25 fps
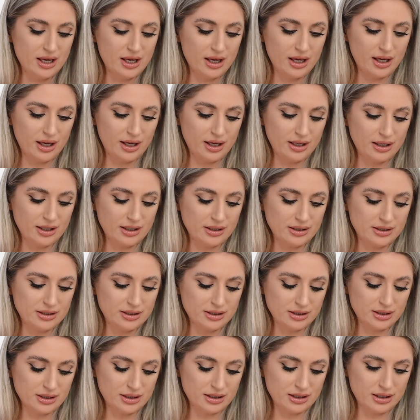and
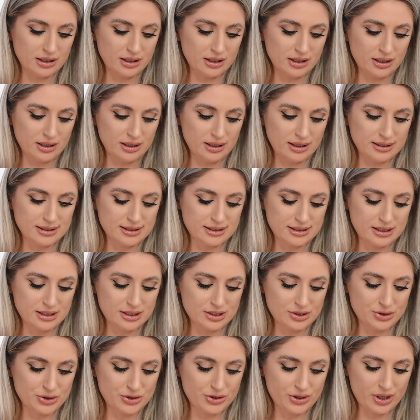let's see the
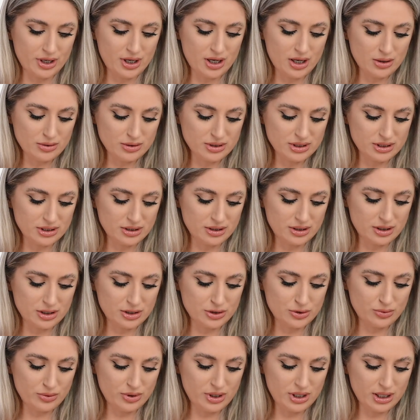trousers.
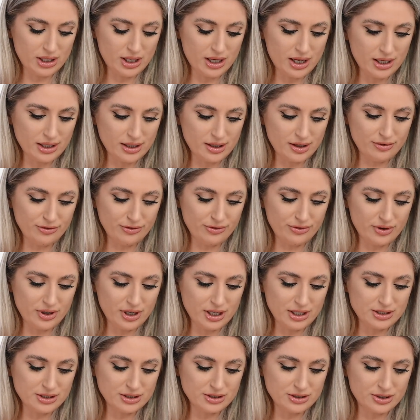Where I can
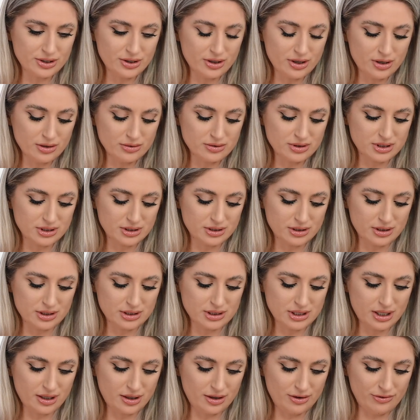find the
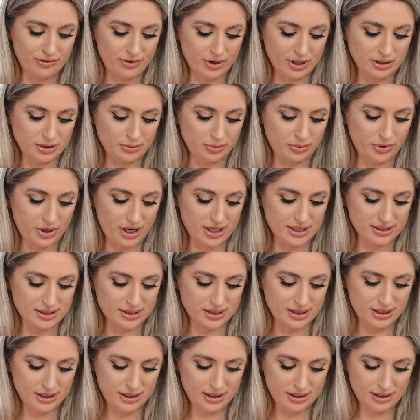trousers? I can't find the
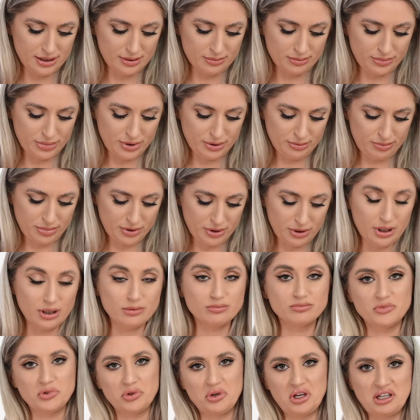price.
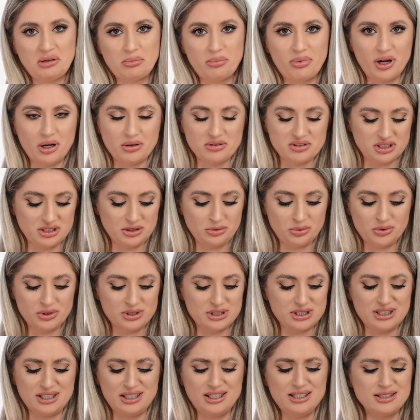£20. It
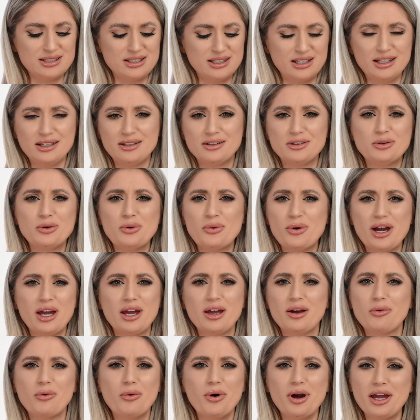was easy. I don't know
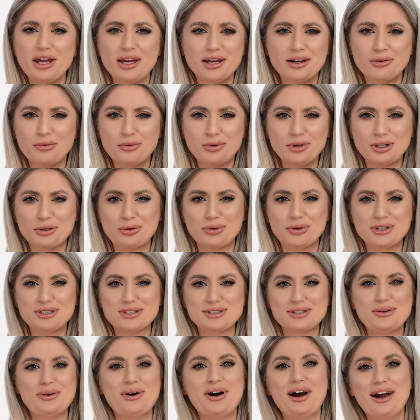why it was
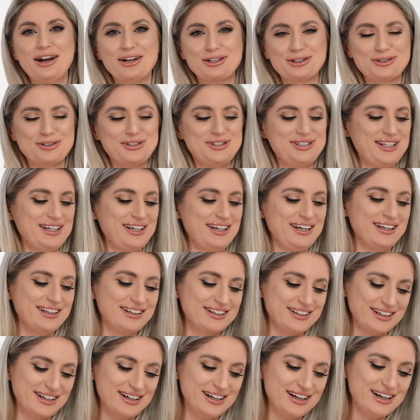so hard to see
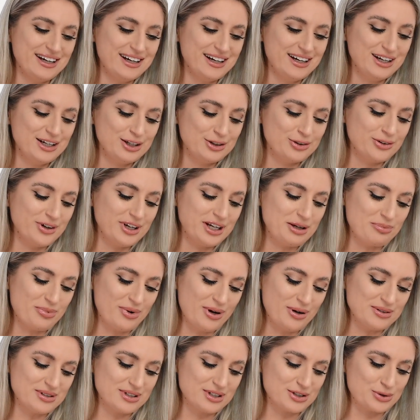it.
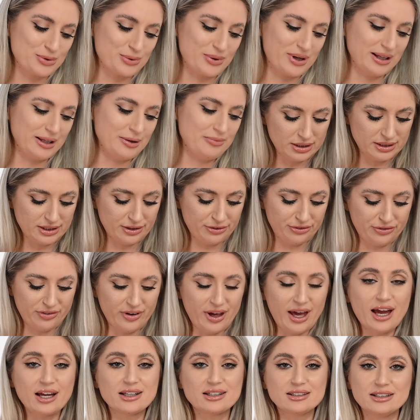£20 as well. But the
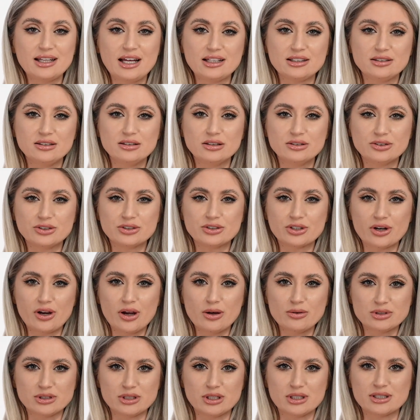fact that the
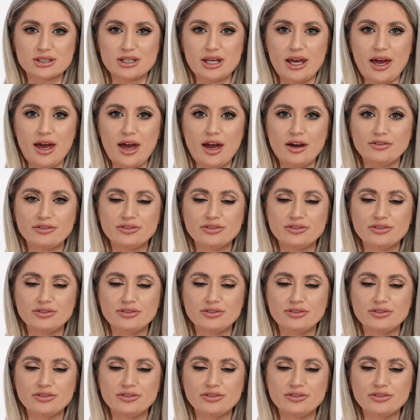trousers have